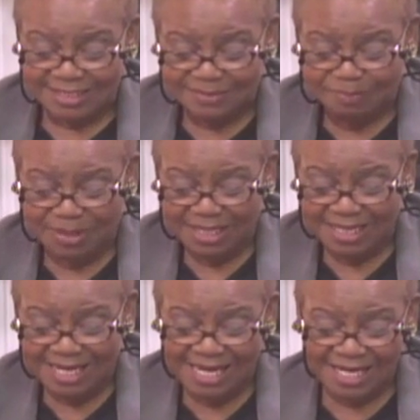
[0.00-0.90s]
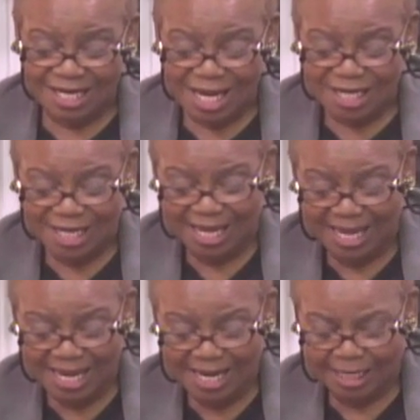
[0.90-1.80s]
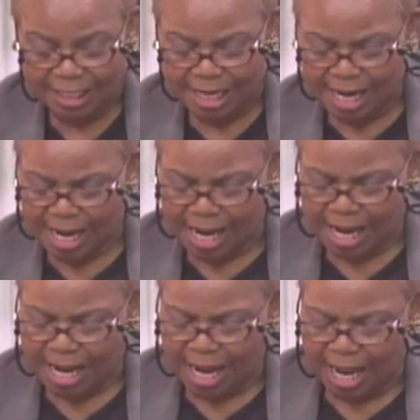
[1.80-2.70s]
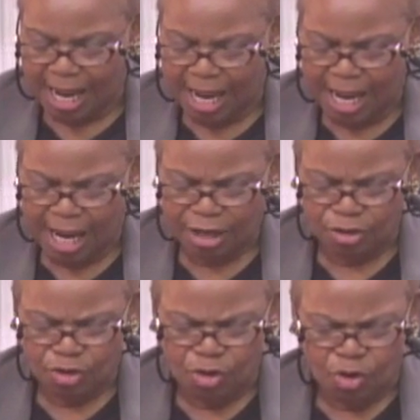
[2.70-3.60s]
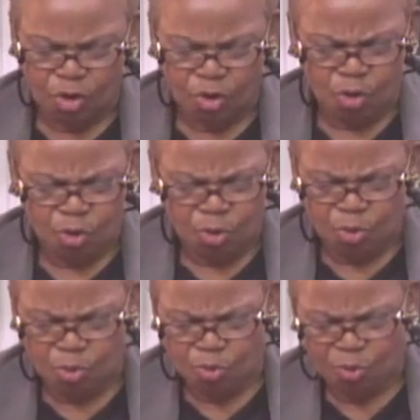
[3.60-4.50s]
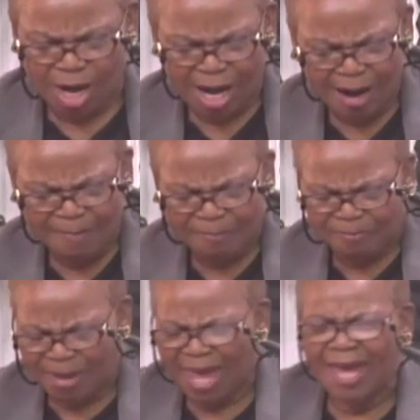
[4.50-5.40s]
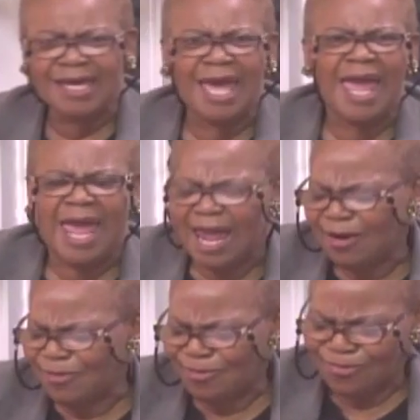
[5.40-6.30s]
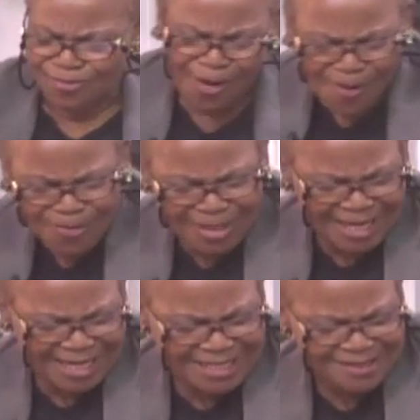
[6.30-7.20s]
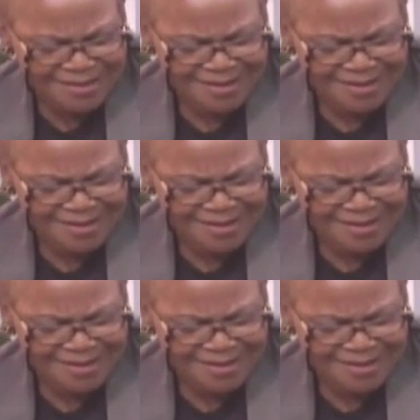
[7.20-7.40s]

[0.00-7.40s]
Spit in your hand and rear back and roll it.